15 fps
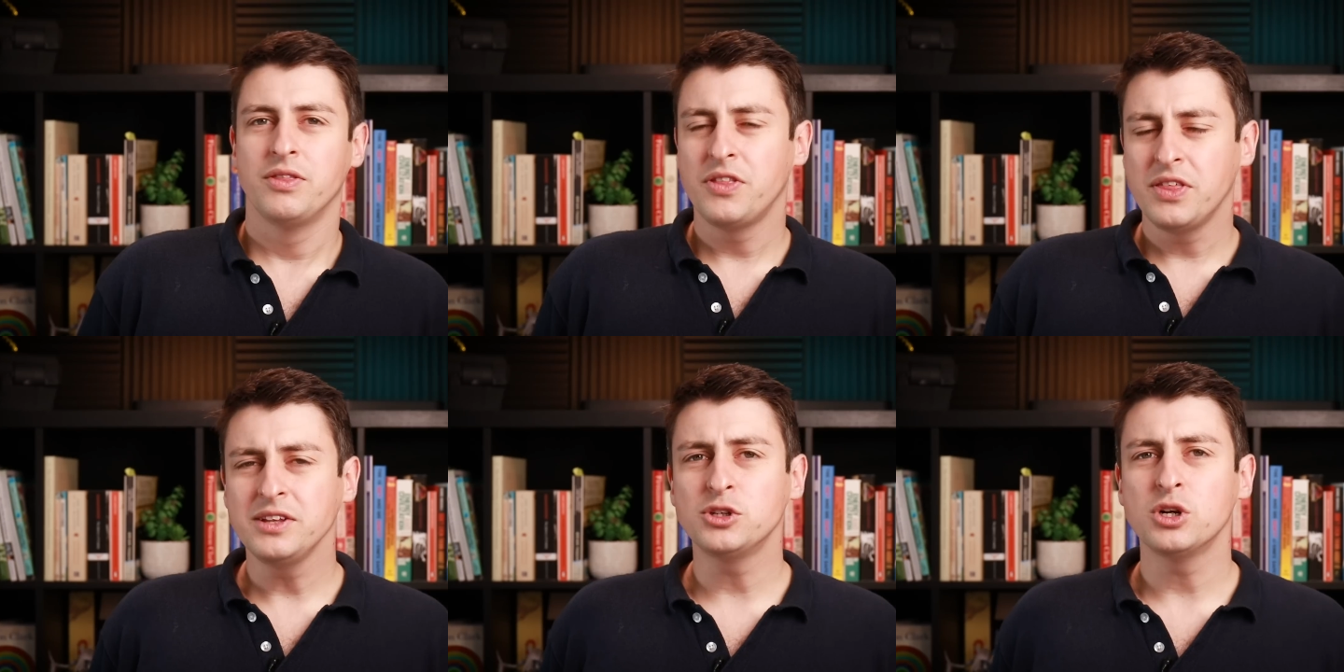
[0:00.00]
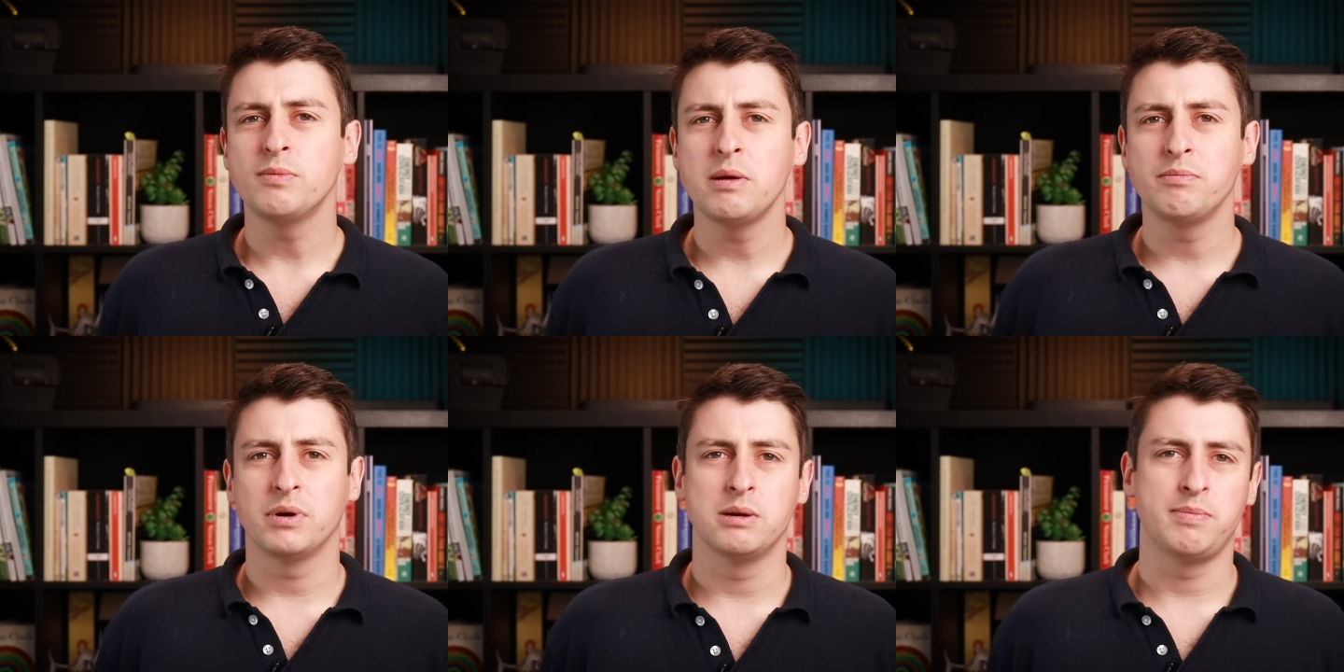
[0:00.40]
The thing to
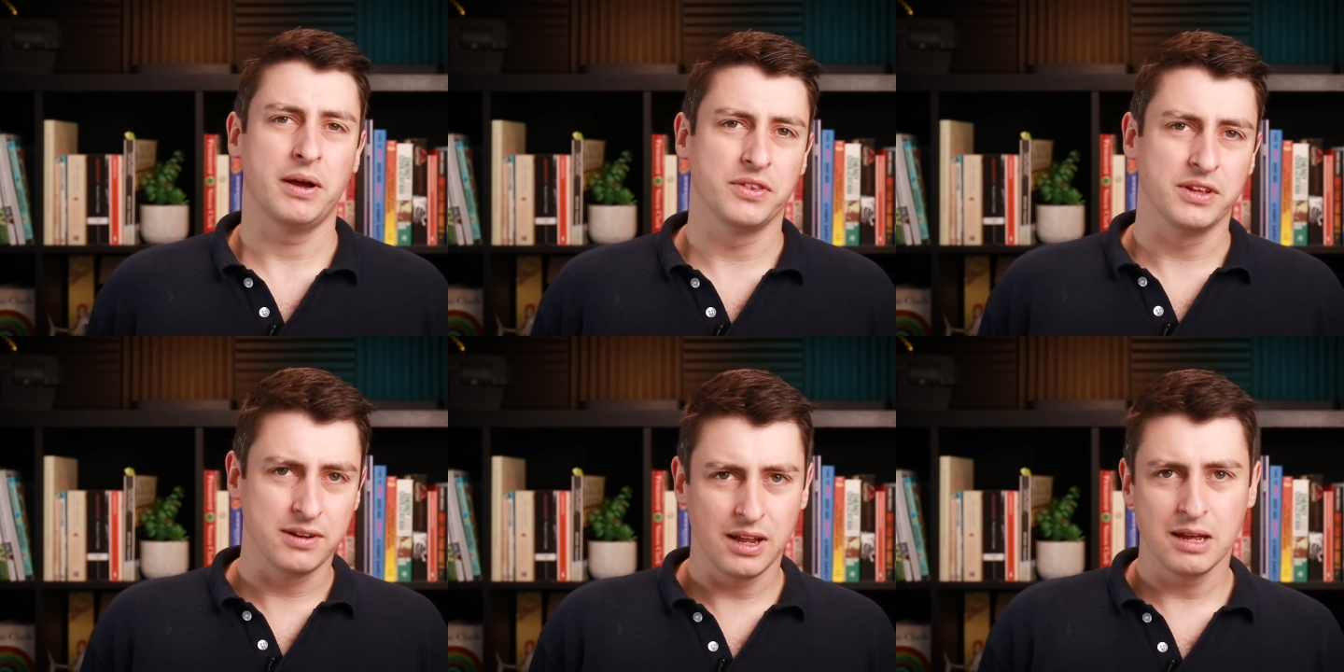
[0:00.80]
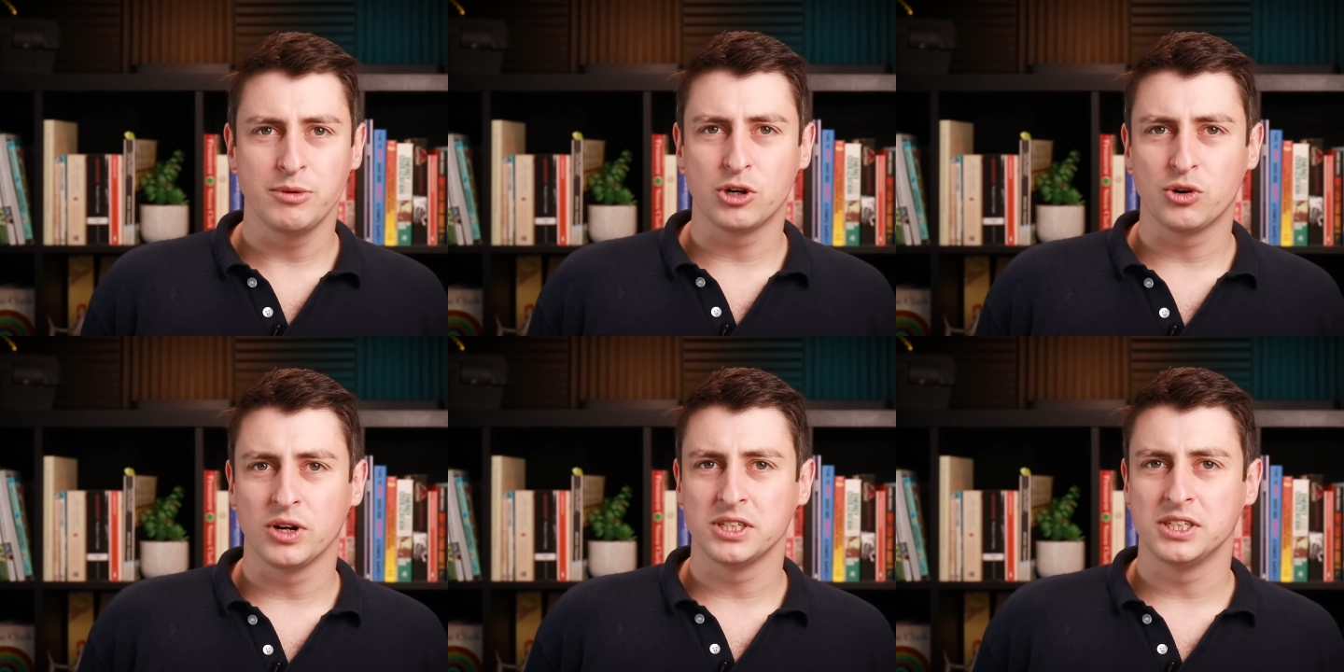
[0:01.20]
remember about the
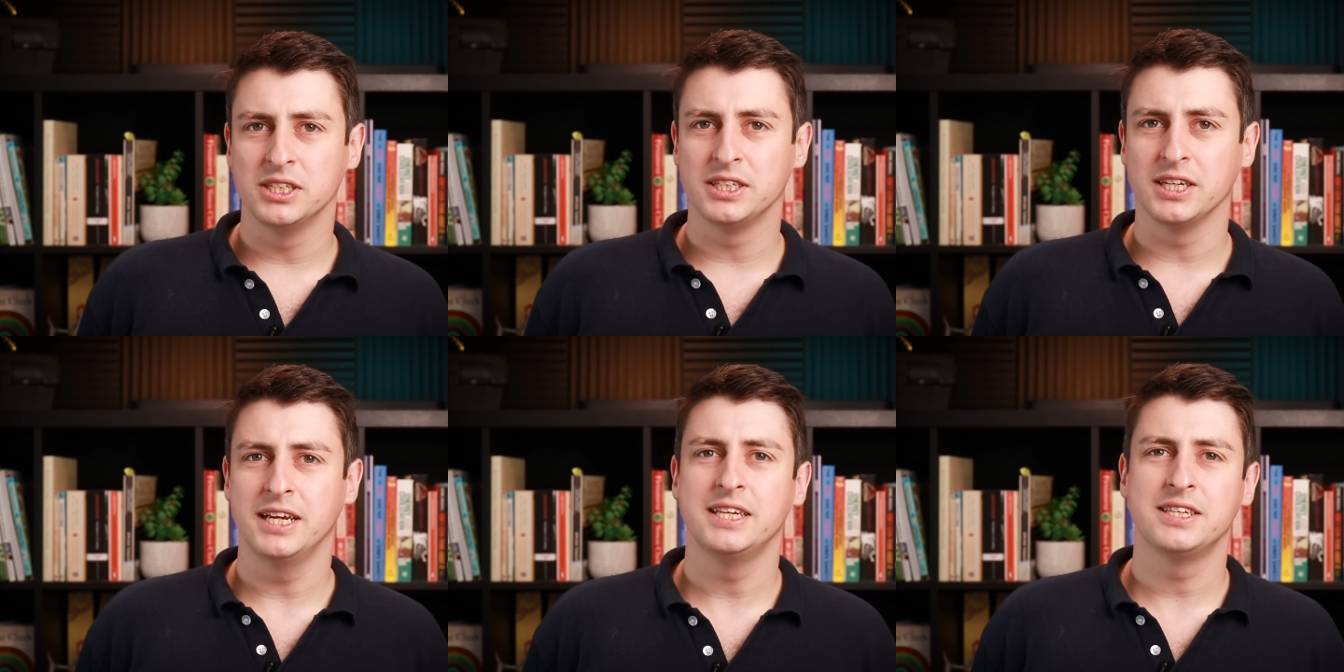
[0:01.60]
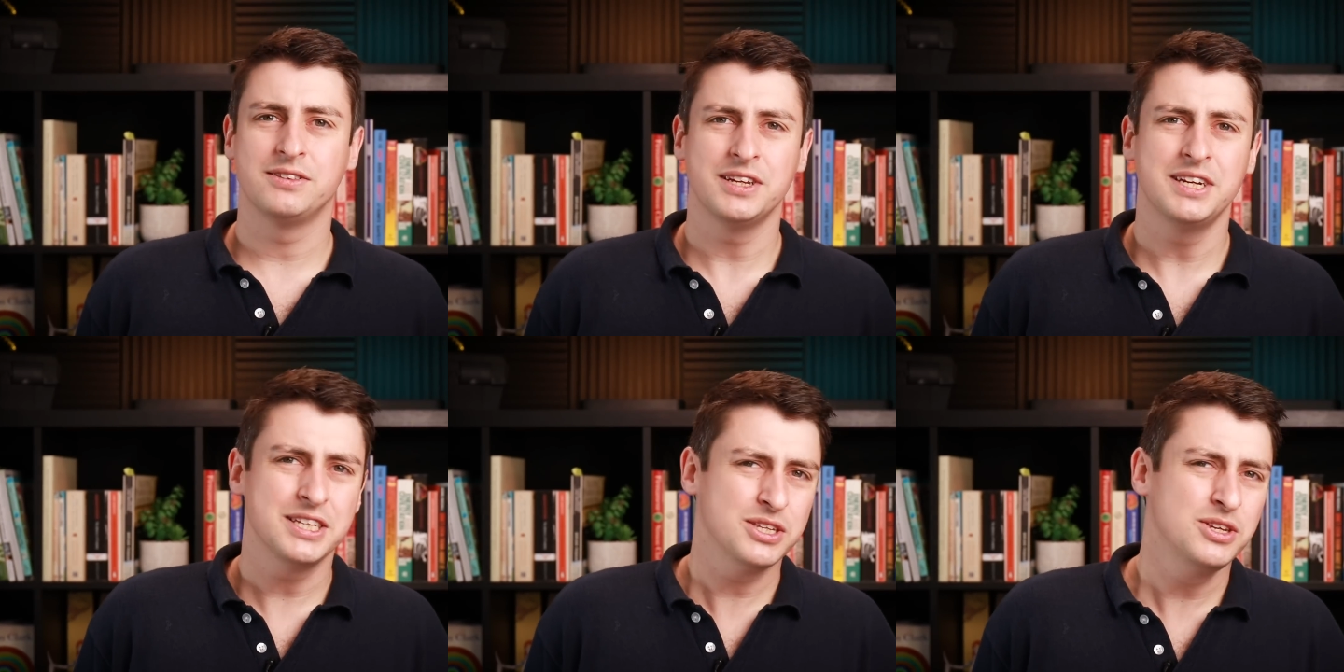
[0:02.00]
climate crisis is
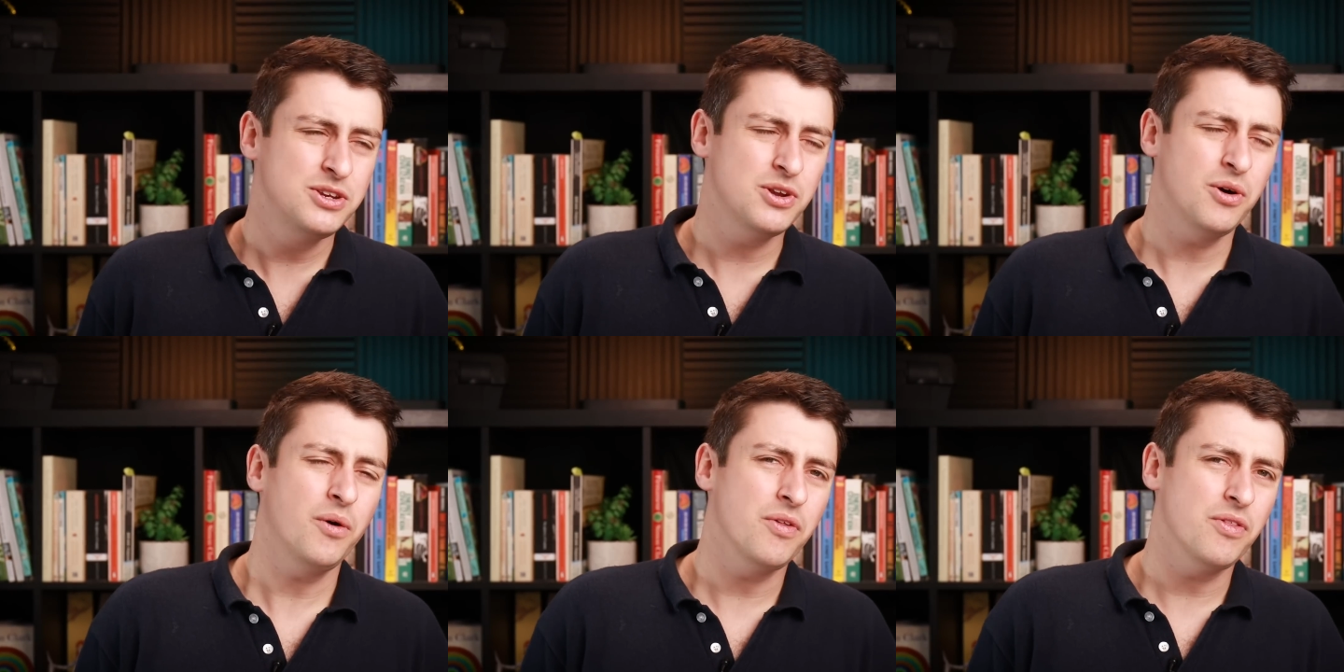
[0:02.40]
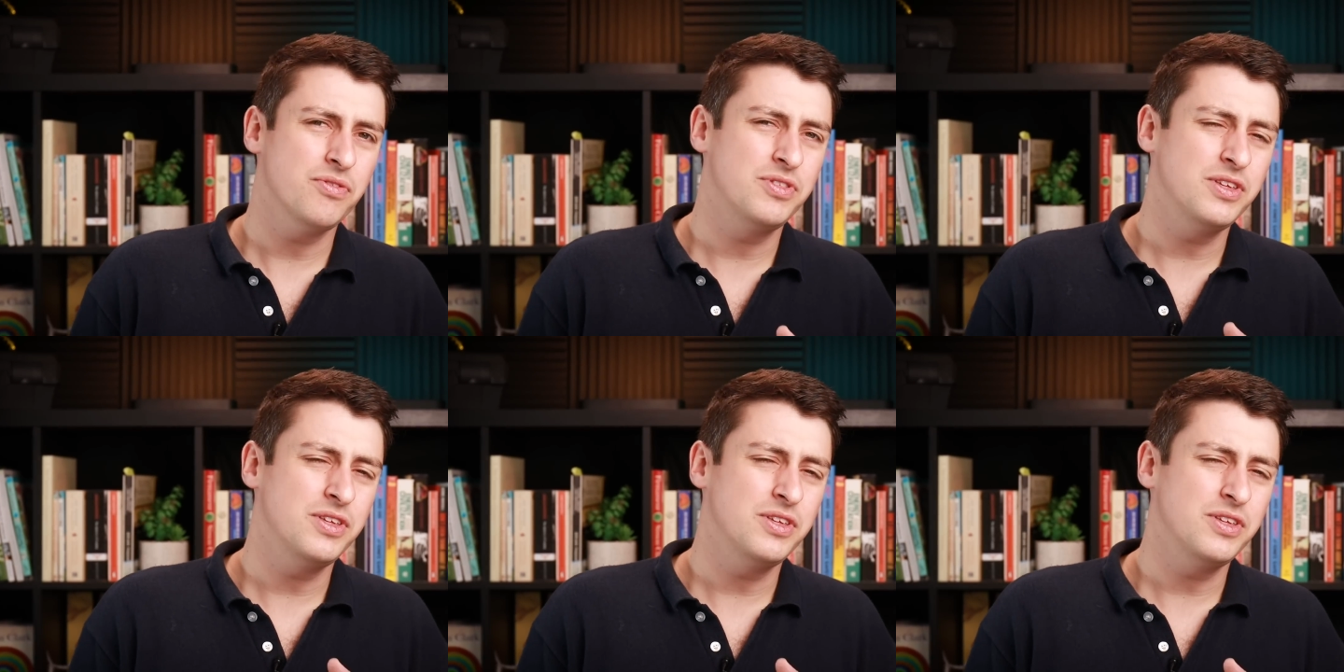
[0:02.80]
that it's not